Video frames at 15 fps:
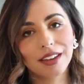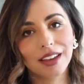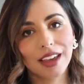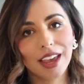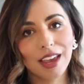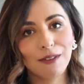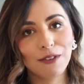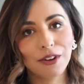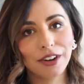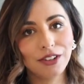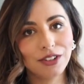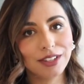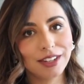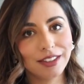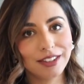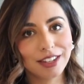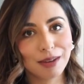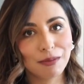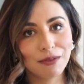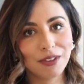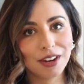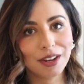if you're interested in this type
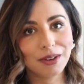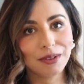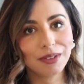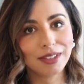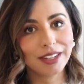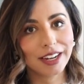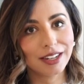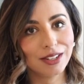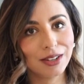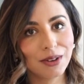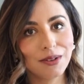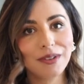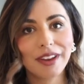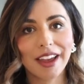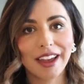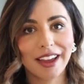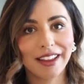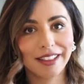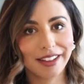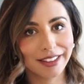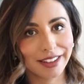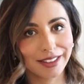of videos, stay tuned and
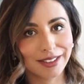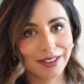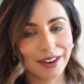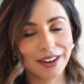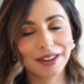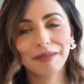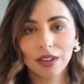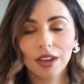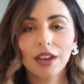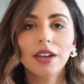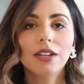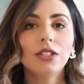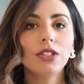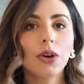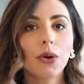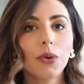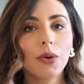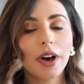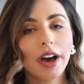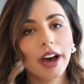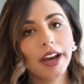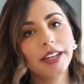let's get started.
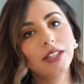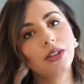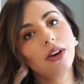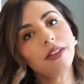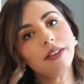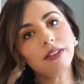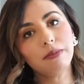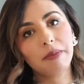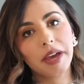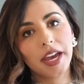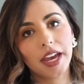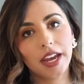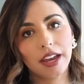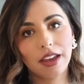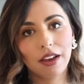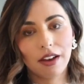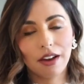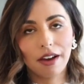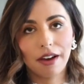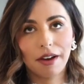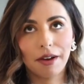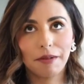So I saw this bag
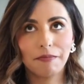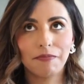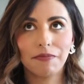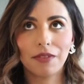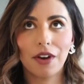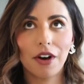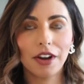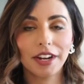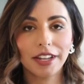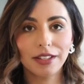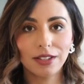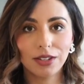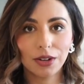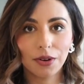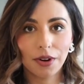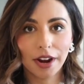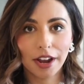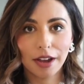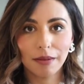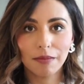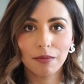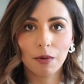on
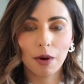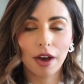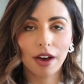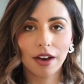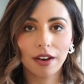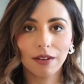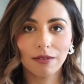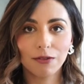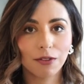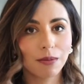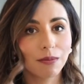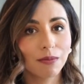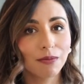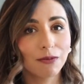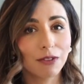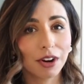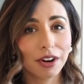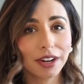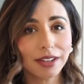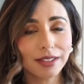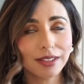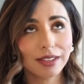Instagram from
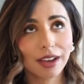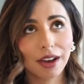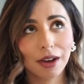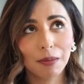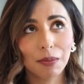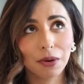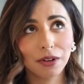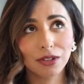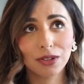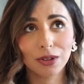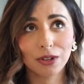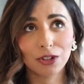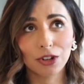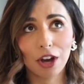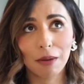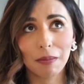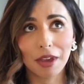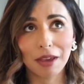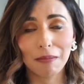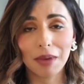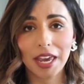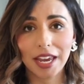various personal
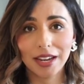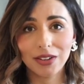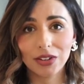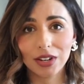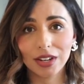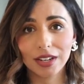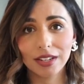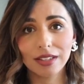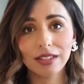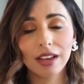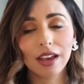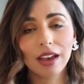shopping pages.